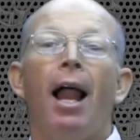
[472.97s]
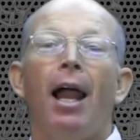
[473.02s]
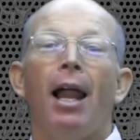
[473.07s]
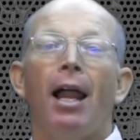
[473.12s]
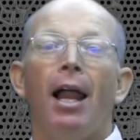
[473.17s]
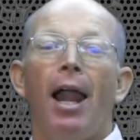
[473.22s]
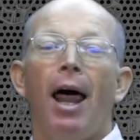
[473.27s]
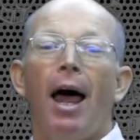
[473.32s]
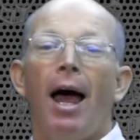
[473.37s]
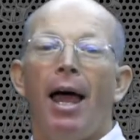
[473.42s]

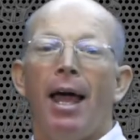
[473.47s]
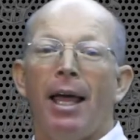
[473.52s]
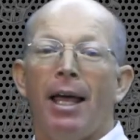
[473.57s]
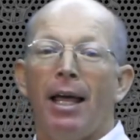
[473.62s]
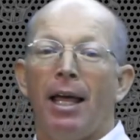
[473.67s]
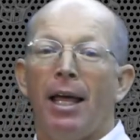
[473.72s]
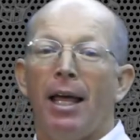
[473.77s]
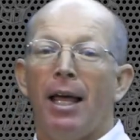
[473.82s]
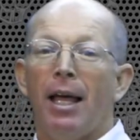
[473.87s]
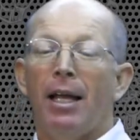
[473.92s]

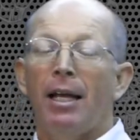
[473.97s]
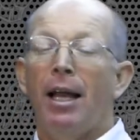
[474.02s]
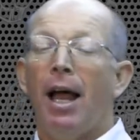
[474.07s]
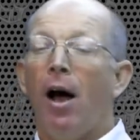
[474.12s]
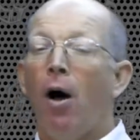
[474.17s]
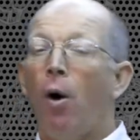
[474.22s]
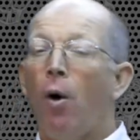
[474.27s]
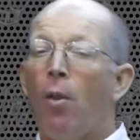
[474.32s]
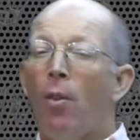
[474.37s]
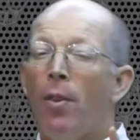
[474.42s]
Like.
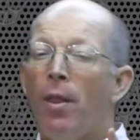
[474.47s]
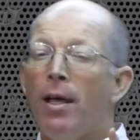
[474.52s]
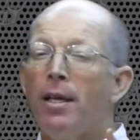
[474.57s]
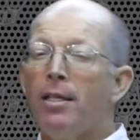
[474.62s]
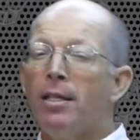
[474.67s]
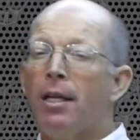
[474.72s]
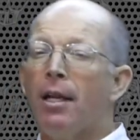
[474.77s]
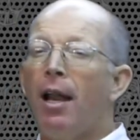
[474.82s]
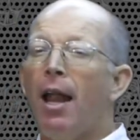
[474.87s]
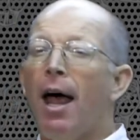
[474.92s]
Now,
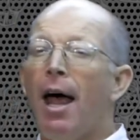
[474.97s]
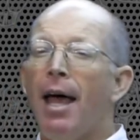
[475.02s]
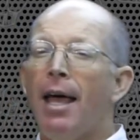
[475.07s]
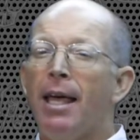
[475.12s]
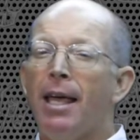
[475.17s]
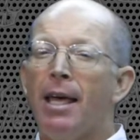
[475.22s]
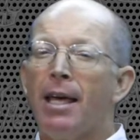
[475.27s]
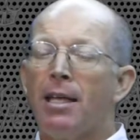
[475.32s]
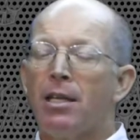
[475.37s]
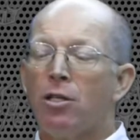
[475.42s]
this
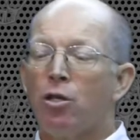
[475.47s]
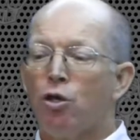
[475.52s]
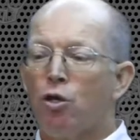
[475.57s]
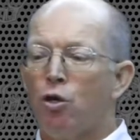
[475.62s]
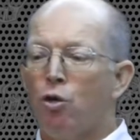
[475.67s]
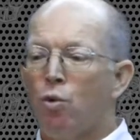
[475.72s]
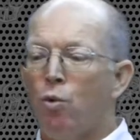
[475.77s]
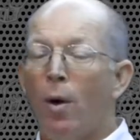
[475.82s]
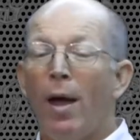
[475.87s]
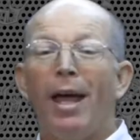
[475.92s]
like is
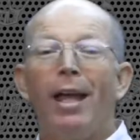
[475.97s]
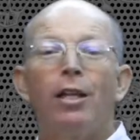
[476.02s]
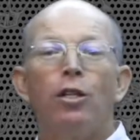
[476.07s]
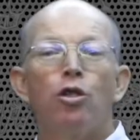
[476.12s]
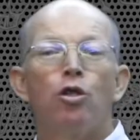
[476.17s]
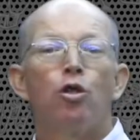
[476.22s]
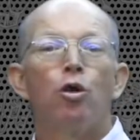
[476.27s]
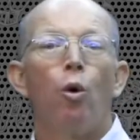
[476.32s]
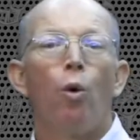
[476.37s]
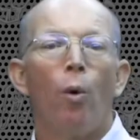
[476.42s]
to
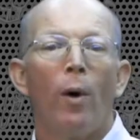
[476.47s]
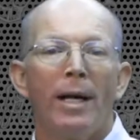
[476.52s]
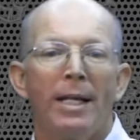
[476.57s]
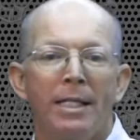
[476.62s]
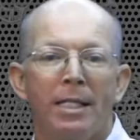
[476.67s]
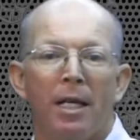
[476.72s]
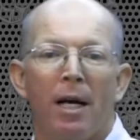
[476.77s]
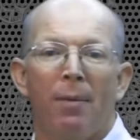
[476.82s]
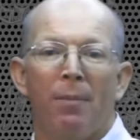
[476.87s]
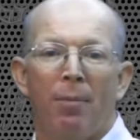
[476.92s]
enjoy
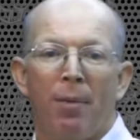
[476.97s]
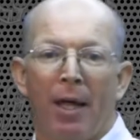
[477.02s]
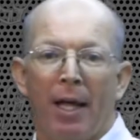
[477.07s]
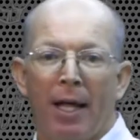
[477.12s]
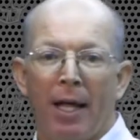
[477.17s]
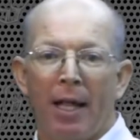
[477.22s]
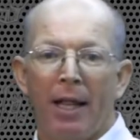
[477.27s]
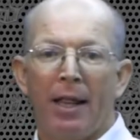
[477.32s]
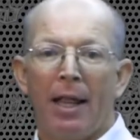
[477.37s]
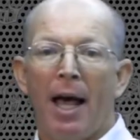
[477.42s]

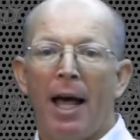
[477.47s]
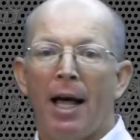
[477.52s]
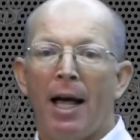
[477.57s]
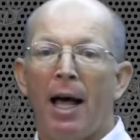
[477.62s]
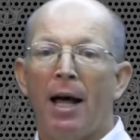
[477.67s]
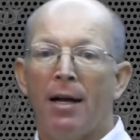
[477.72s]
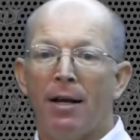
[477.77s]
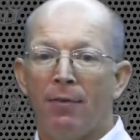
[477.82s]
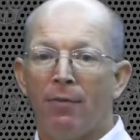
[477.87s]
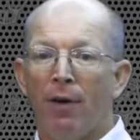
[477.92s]
something, that
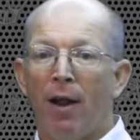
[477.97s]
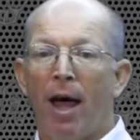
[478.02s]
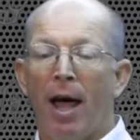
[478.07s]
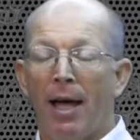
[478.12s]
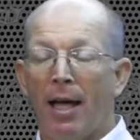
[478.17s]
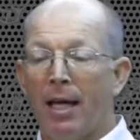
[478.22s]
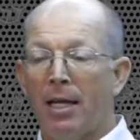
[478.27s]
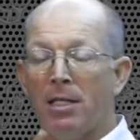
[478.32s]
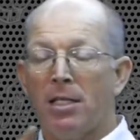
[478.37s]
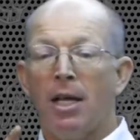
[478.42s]
kind of
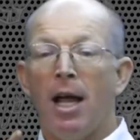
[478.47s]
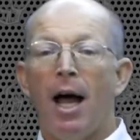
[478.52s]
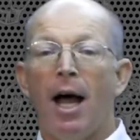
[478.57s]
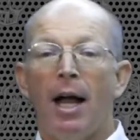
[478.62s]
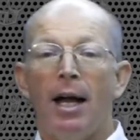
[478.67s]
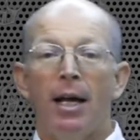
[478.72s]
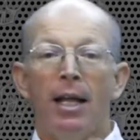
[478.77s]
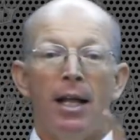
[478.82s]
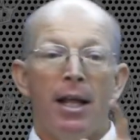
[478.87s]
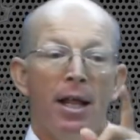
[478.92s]
like. It's
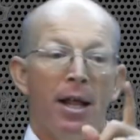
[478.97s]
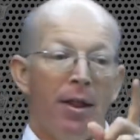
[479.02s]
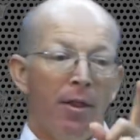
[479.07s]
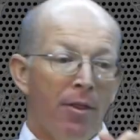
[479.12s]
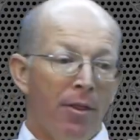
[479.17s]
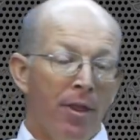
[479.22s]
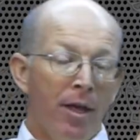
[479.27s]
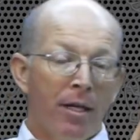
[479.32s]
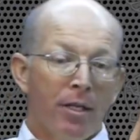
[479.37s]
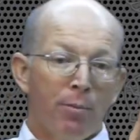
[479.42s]
not,
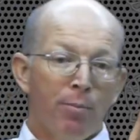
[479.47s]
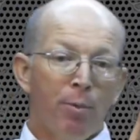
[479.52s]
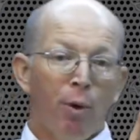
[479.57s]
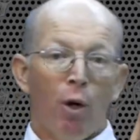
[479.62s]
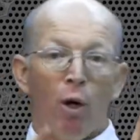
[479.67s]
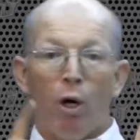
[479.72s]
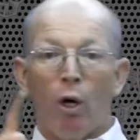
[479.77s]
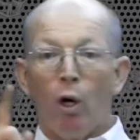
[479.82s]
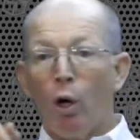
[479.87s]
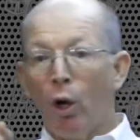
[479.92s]
this
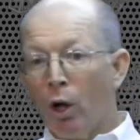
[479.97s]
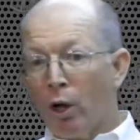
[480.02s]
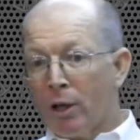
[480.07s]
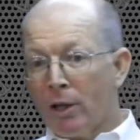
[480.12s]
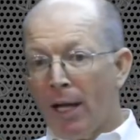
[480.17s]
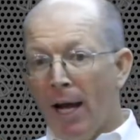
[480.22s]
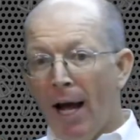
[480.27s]
book looks